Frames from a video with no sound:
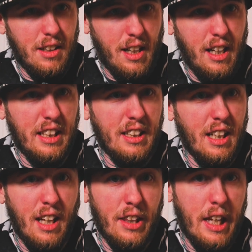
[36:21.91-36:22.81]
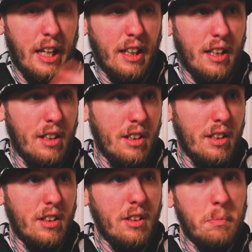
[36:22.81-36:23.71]
dying and then
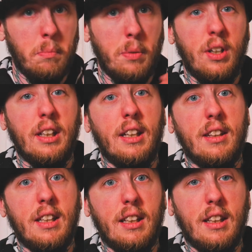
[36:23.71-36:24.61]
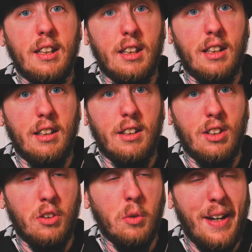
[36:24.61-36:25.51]
putting in
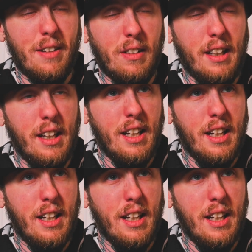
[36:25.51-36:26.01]
the new battery.